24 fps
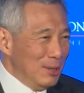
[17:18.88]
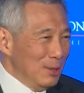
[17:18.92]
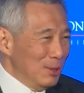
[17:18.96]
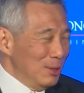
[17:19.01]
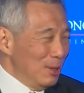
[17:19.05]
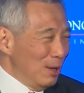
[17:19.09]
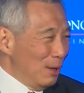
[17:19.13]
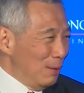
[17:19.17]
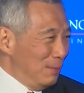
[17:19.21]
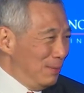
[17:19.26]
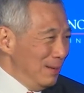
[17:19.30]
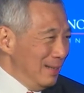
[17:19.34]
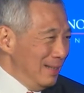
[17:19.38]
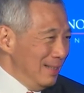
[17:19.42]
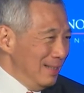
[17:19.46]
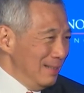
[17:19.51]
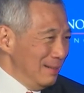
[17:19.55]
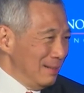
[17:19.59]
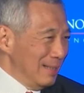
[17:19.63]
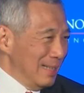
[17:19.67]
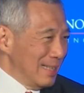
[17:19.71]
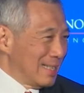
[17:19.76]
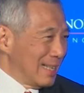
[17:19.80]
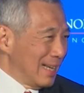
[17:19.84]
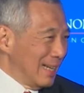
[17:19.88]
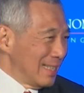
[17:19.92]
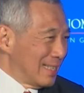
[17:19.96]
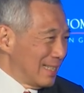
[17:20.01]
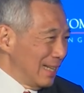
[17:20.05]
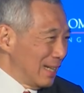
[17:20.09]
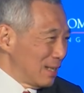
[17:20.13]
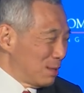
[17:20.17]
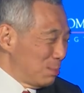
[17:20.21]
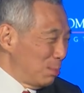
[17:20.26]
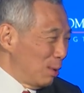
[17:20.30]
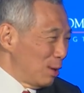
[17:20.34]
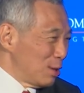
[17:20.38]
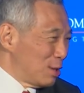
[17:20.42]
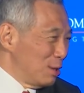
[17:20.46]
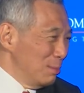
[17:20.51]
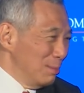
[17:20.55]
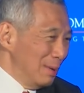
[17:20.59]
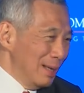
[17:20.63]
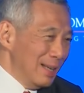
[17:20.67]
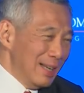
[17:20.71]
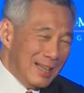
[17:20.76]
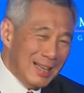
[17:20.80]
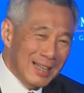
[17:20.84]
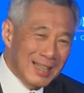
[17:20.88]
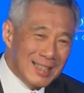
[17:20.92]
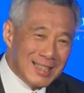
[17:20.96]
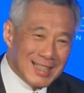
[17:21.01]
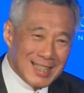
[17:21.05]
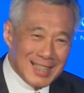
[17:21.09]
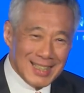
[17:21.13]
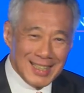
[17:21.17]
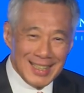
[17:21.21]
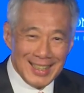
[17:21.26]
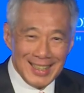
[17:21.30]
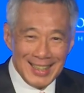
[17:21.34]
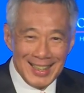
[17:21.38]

don't often discuss such possibilities.